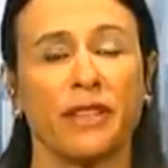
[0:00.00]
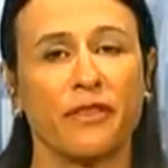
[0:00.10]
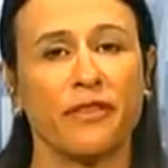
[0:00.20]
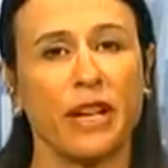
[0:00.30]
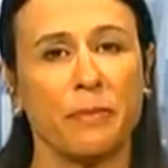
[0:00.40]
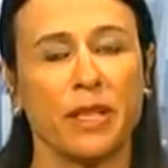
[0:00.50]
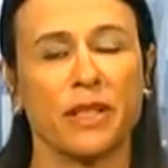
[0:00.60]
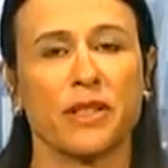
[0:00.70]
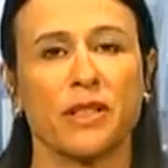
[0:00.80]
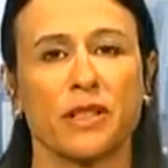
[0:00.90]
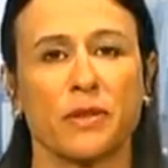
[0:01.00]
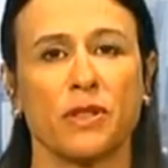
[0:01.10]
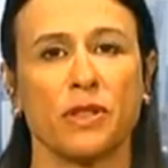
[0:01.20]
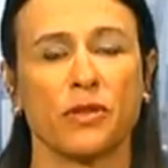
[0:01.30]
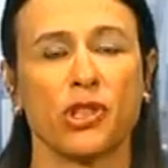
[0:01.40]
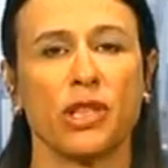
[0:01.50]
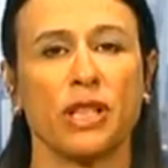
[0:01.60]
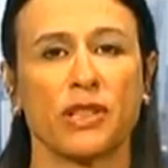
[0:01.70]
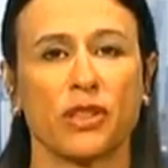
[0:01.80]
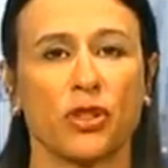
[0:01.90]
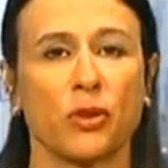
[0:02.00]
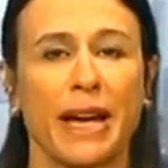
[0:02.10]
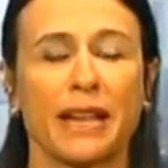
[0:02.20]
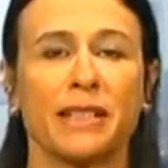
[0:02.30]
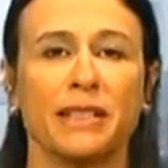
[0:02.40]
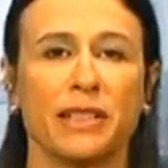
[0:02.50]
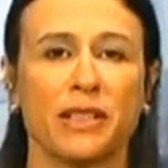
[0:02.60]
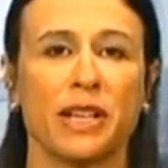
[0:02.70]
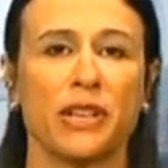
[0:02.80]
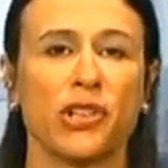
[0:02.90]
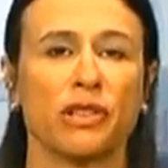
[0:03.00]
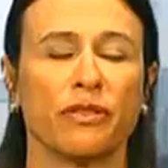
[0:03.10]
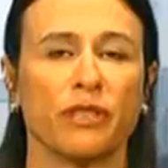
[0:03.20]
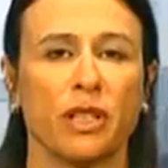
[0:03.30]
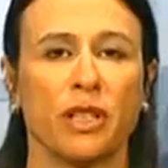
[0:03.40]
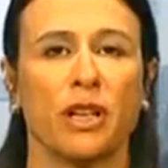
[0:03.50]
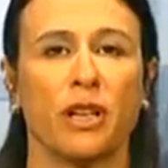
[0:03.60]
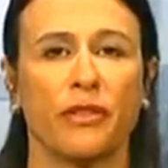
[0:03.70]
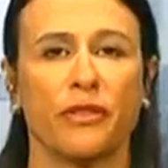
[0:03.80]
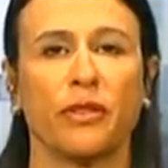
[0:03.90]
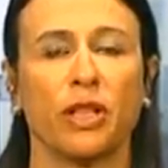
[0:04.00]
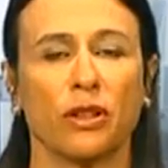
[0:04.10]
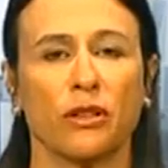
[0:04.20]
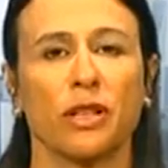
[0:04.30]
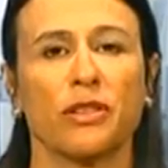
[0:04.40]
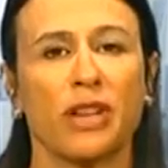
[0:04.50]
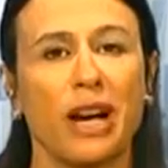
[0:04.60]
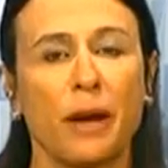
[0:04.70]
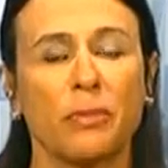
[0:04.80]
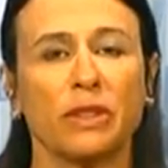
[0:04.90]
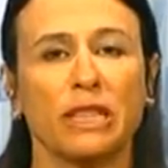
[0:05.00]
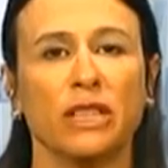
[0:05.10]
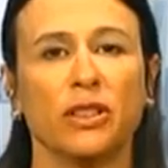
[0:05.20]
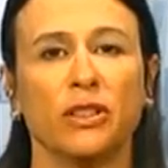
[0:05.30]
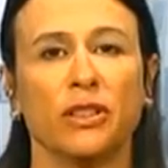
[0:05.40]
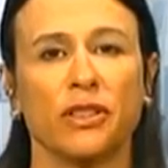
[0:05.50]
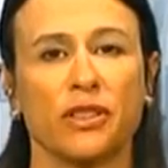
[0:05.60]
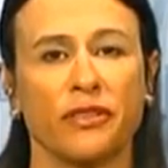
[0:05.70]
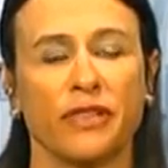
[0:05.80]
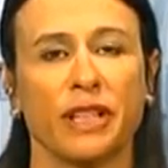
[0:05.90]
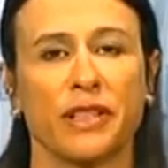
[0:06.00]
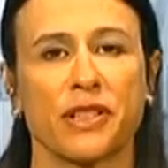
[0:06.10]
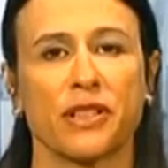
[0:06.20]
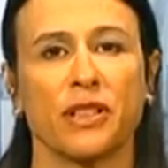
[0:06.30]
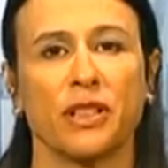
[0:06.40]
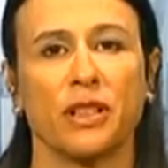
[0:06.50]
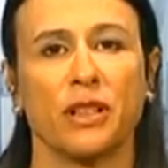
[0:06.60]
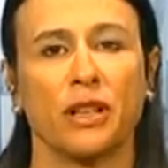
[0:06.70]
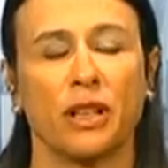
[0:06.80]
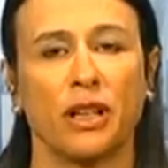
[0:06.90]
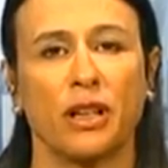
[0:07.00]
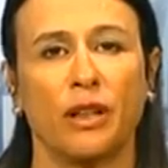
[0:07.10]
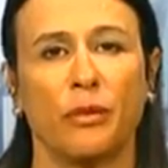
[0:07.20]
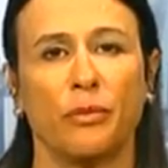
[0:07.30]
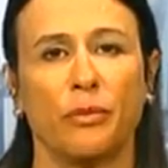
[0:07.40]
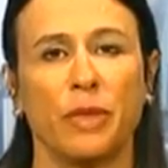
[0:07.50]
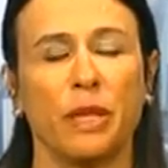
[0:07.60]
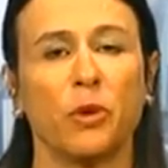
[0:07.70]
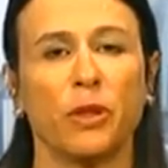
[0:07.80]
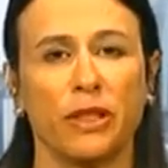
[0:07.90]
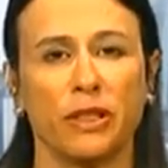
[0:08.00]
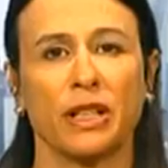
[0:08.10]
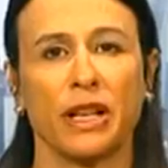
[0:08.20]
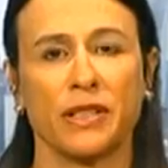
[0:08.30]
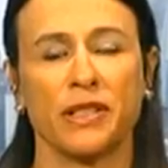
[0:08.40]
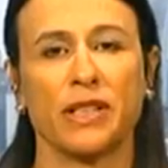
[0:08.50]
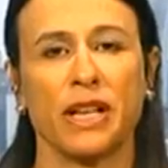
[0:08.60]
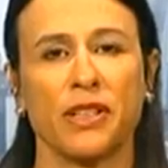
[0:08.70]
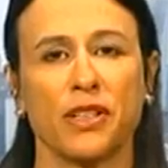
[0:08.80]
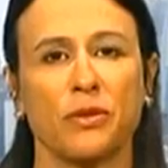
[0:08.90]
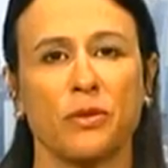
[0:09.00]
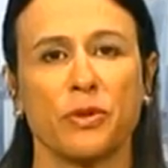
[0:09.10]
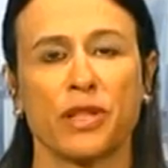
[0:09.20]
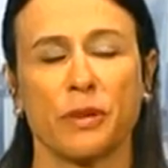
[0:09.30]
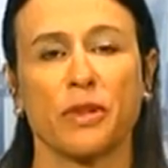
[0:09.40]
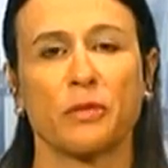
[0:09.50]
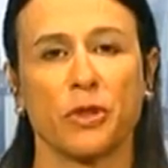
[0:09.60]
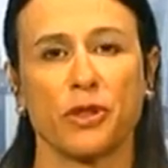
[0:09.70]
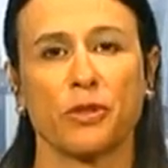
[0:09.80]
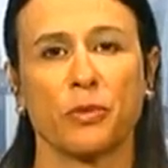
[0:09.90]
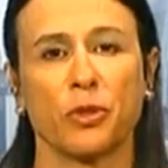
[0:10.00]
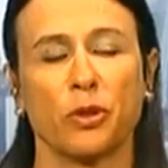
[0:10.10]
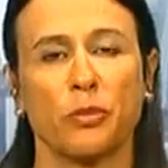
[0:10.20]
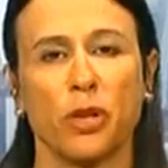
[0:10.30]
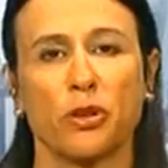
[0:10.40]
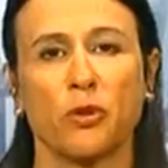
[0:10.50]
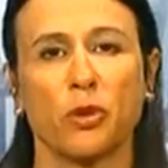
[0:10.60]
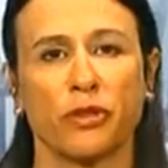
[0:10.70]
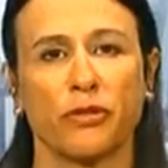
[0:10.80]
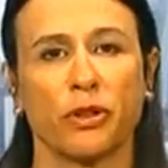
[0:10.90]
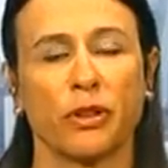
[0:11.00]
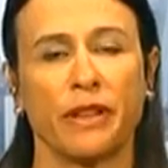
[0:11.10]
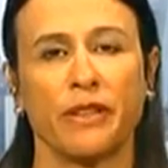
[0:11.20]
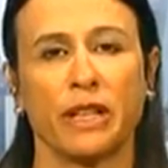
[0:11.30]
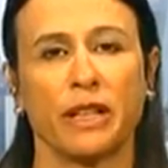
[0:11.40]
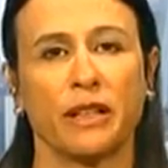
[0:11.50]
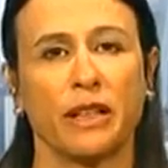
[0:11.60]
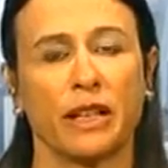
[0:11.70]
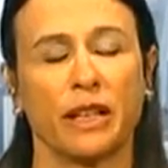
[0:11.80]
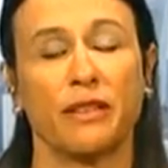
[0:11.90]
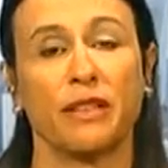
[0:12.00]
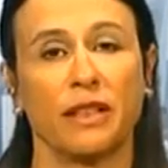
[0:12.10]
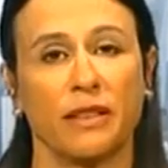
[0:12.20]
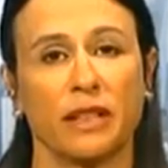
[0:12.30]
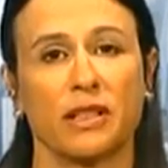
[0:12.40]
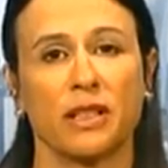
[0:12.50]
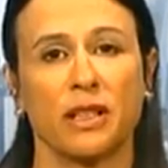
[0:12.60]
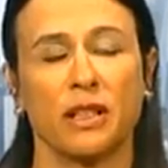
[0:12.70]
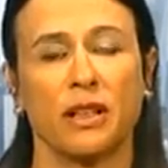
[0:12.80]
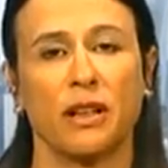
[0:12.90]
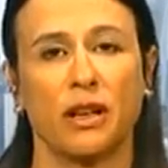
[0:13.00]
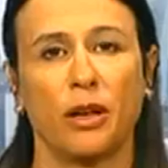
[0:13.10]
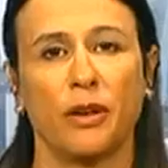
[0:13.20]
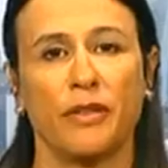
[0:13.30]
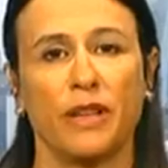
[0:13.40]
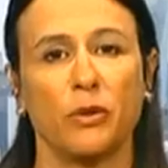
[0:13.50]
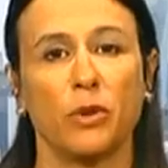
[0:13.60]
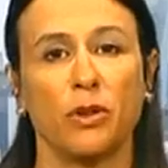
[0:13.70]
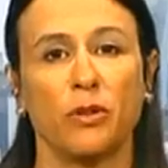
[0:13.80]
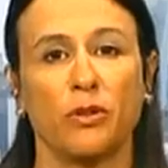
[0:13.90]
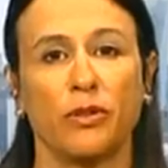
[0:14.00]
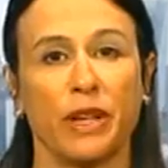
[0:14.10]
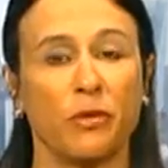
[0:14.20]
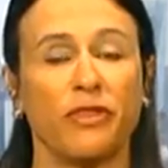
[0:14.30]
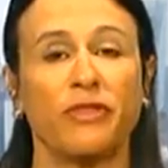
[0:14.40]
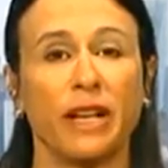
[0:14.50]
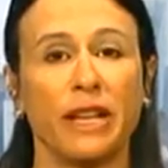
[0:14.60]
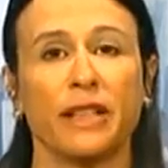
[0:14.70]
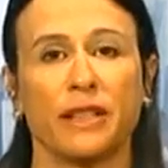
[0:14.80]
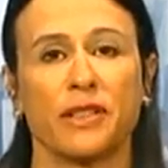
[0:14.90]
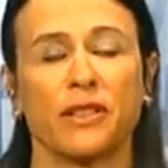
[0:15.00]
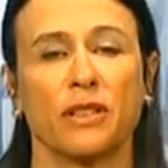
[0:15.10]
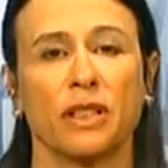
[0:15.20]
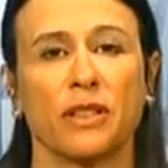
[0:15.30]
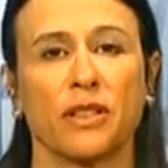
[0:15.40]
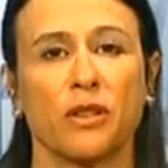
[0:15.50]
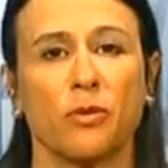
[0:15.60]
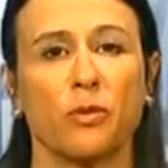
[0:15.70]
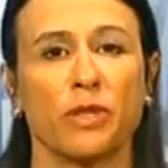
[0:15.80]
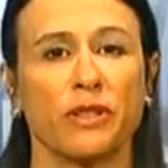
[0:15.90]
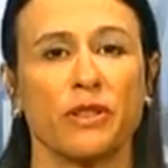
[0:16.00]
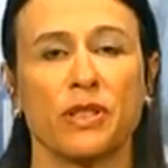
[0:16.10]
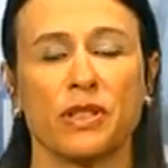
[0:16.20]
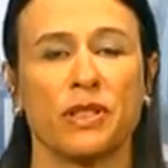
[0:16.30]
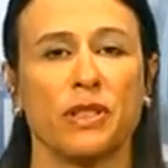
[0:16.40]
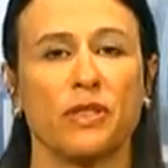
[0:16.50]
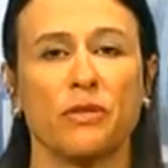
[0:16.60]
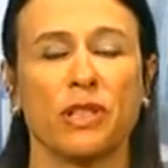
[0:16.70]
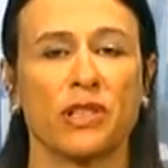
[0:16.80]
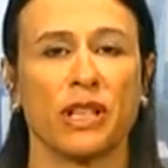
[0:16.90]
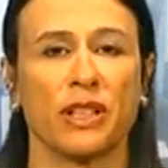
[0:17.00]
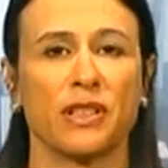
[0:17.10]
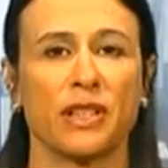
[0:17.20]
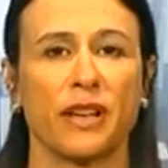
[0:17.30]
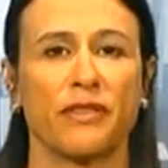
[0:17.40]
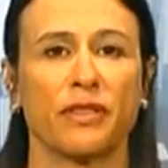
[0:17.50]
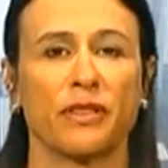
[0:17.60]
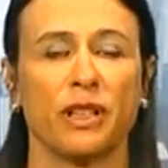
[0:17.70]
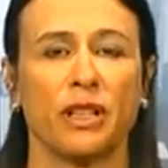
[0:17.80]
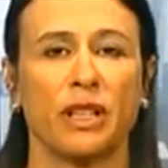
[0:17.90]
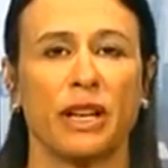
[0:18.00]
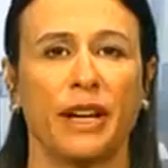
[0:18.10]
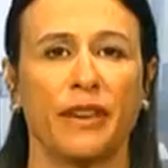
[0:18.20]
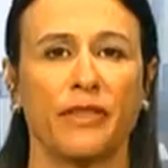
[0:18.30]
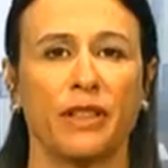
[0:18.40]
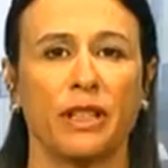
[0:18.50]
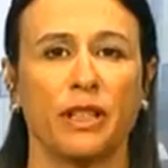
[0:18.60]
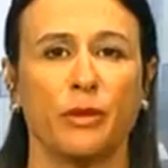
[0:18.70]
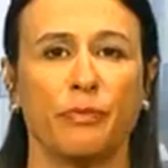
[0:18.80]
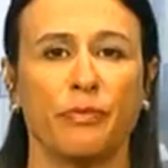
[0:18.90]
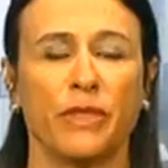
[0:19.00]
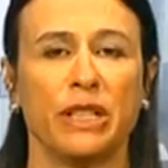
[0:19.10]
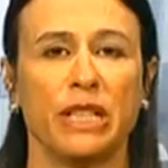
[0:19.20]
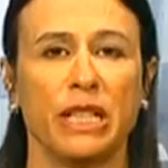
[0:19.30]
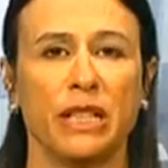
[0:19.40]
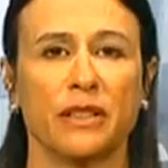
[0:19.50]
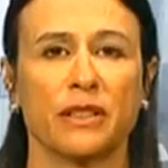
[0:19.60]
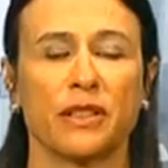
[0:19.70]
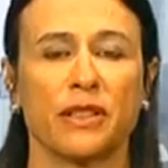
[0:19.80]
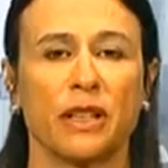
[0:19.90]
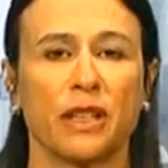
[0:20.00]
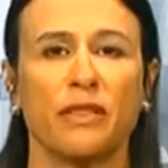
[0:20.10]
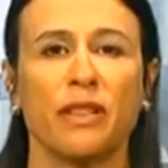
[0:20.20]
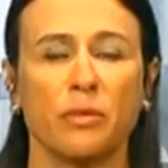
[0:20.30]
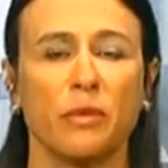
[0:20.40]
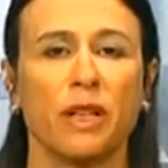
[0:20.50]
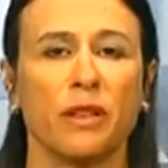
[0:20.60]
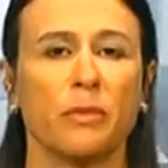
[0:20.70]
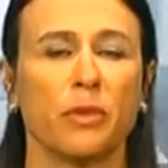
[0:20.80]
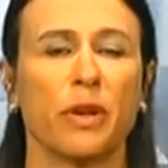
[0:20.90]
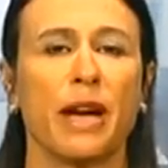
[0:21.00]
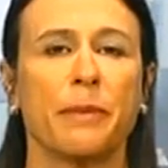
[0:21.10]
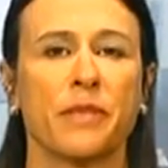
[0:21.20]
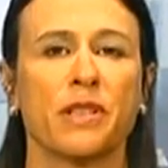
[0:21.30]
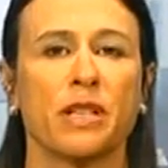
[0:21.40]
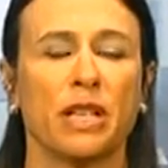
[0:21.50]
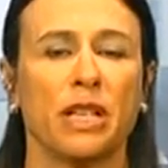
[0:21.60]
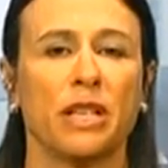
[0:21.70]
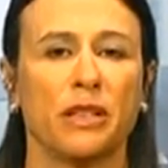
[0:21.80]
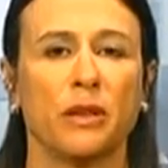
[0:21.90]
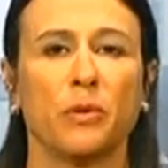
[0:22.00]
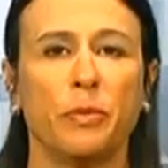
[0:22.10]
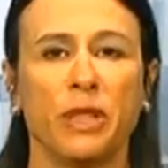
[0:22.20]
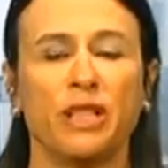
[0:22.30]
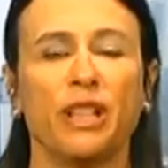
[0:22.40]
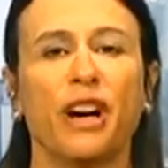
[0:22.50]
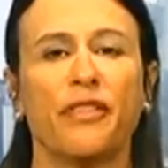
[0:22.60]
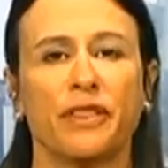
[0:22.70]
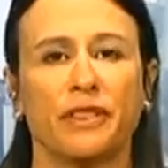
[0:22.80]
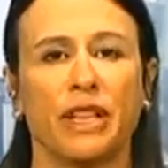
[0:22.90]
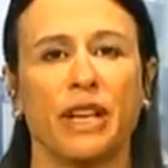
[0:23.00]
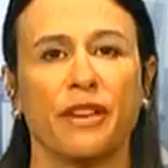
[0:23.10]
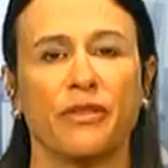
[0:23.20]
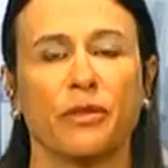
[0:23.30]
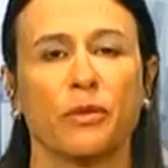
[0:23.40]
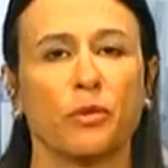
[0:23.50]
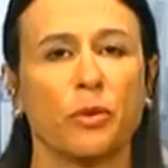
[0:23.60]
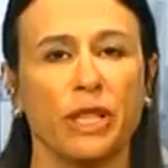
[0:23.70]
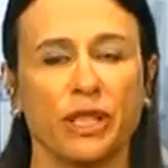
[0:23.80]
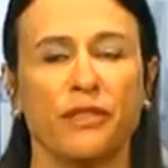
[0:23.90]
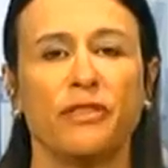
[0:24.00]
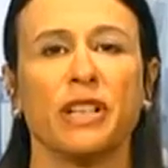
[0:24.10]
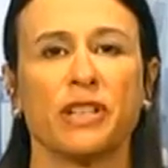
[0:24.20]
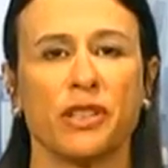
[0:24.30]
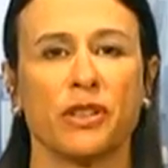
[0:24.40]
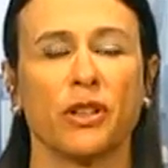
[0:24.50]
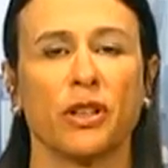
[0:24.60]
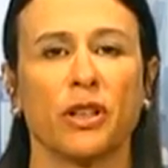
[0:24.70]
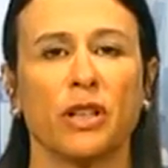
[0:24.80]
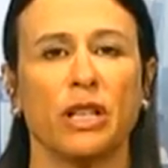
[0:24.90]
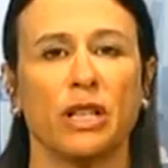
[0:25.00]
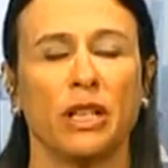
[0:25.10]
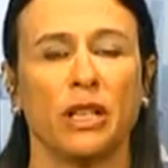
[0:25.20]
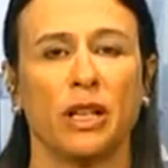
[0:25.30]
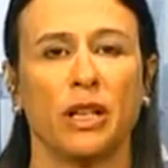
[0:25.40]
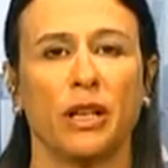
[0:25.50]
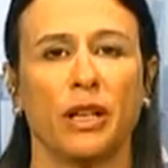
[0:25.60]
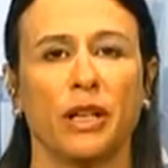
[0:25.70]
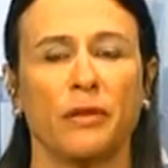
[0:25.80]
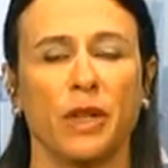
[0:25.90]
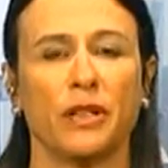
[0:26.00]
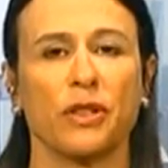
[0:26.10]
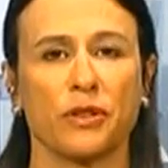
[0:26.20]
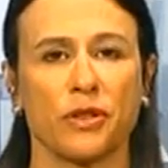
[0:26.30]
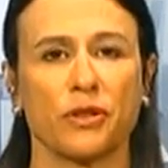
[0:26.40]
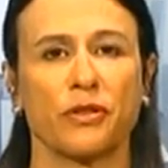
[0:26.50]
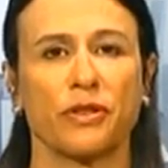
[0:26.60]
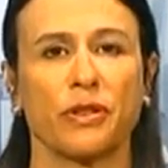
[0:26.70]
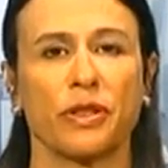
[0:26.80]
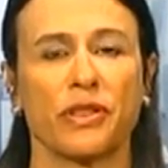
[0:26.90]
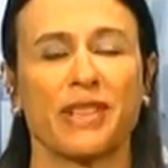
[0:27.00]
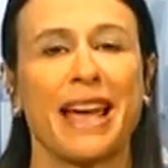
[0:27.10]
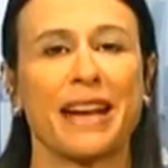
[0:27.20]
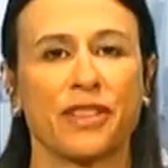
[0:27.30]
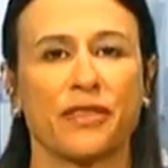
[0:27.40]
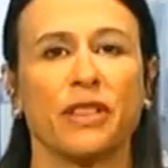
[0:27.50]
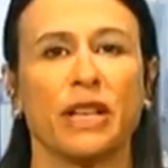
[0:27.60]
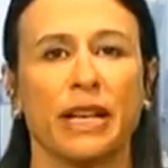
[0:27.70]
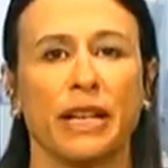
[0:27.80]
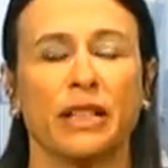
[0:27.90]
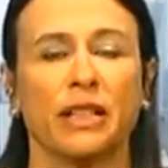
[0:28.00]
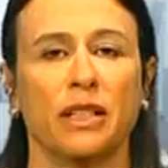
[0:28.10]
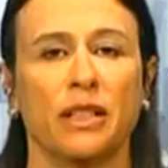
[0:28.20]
that fight because this, you know, she has attracted the attention of, of you know, top legal defense um, people in the United States who some of them are doing pro bono work for her, I think, and, and I think that uh, they will they will fight it. And so, do, does the do the Italians have the have the um, the need in this? I think I think perhaps it, it will be enough that they have reconvicted her uh, and, and, you know, sort of uh, satisfying